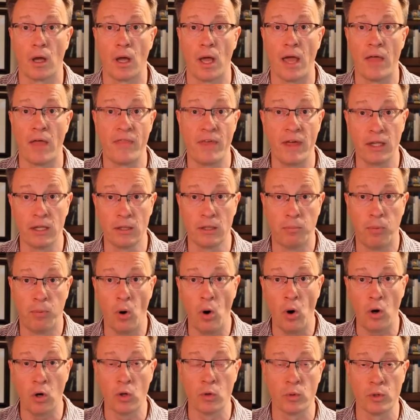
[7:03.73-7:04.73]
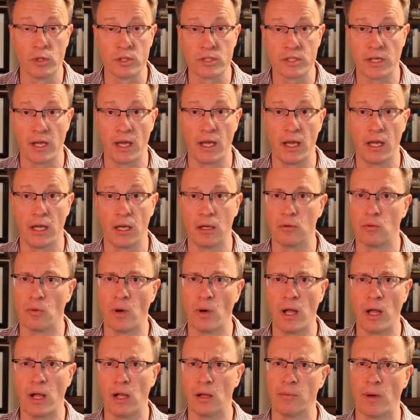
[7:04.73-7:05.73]
And then the bone will say,
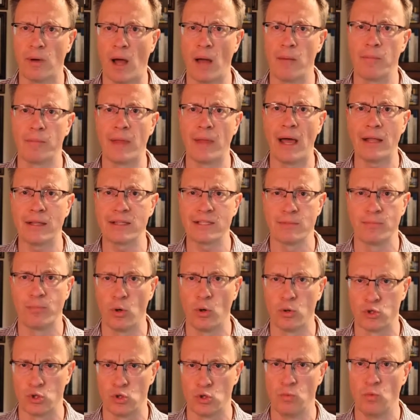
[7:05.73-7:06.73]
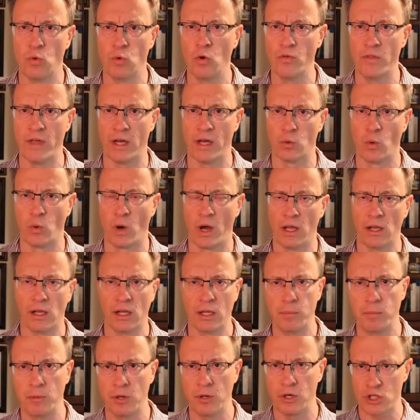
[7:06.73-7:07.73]
well, I'm not supposed to move that way.
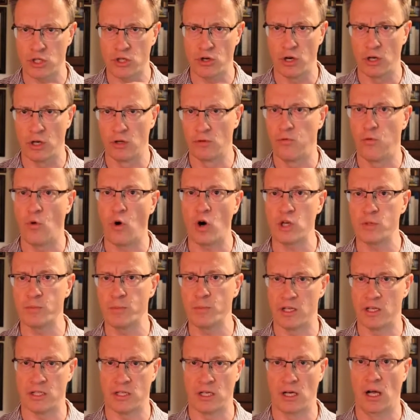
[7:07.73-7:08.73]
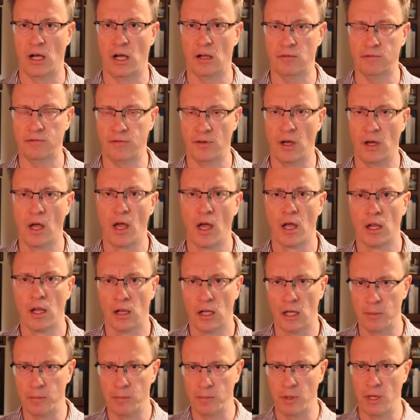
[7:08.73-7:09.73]
Let me just reinforce myself.
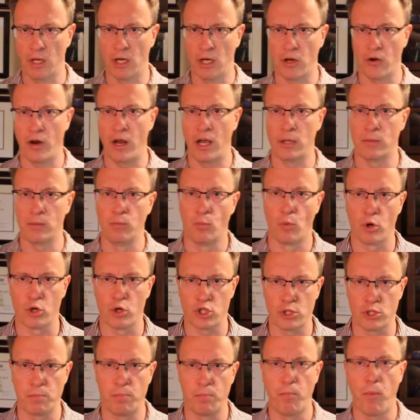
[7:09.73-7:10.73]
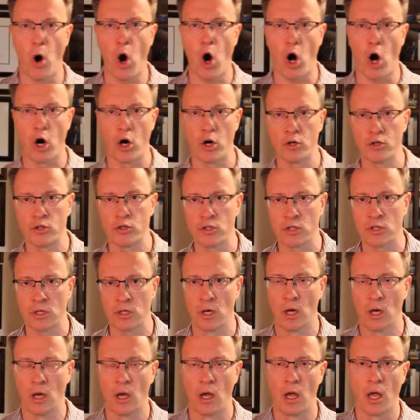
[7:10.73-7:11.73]
Let me create more spurs,
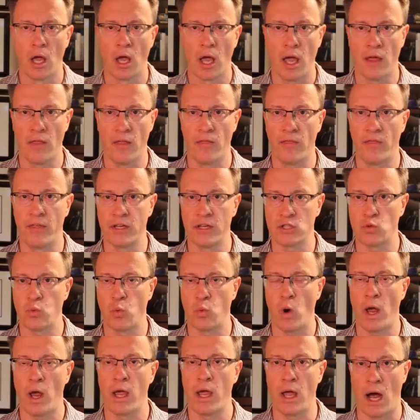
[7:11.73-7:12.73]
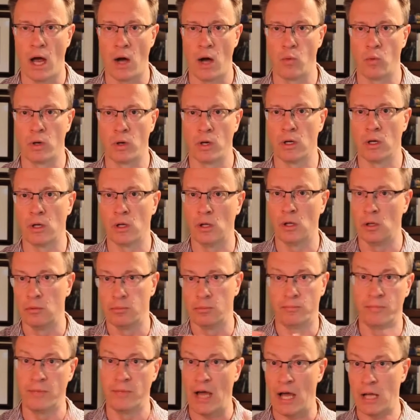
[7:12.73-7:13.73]
and this way I
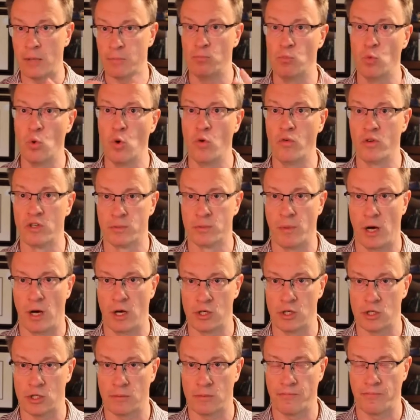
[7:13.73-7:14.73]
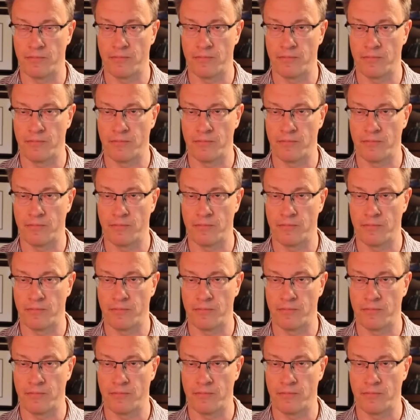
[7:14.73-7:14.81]
will not move as much.